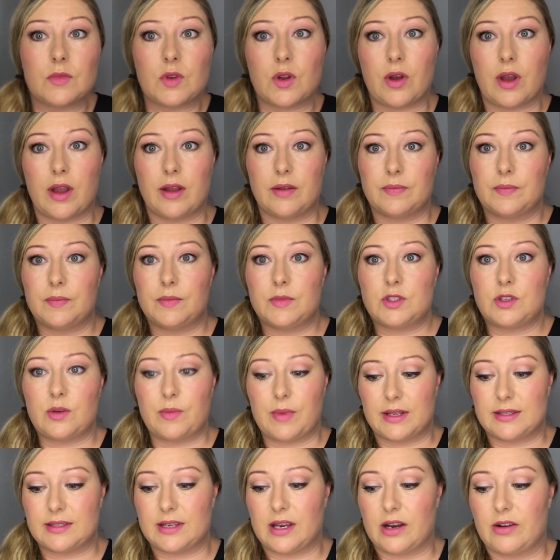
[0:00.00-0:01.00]
Okay, so
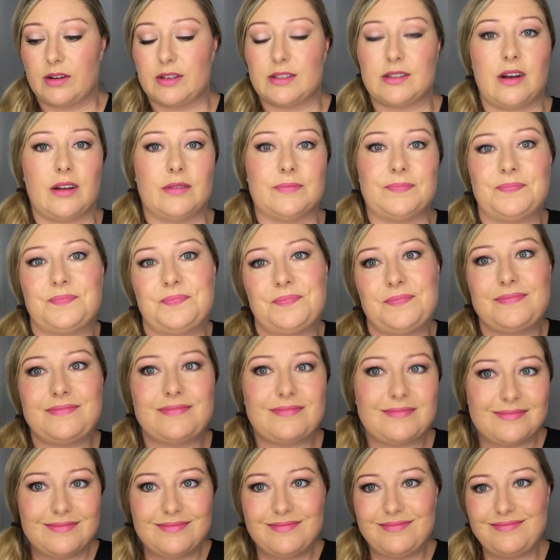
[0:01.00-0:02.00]
mascara's on.
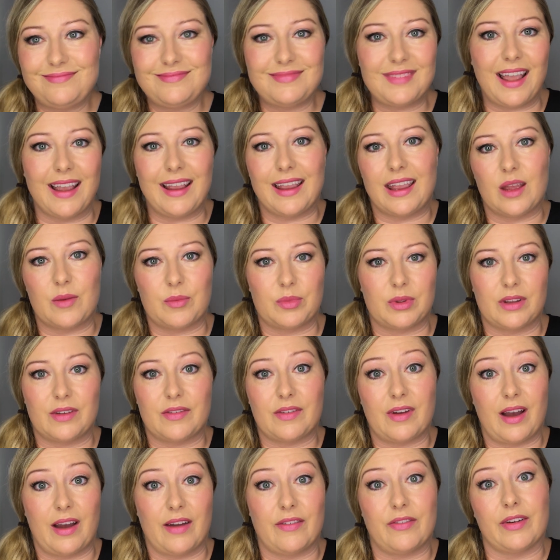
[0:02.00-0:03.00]
I can't believe
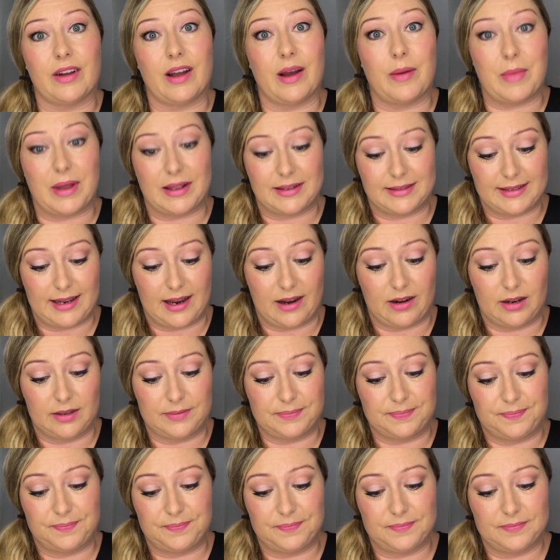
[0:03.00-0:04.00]
I forgot mascara.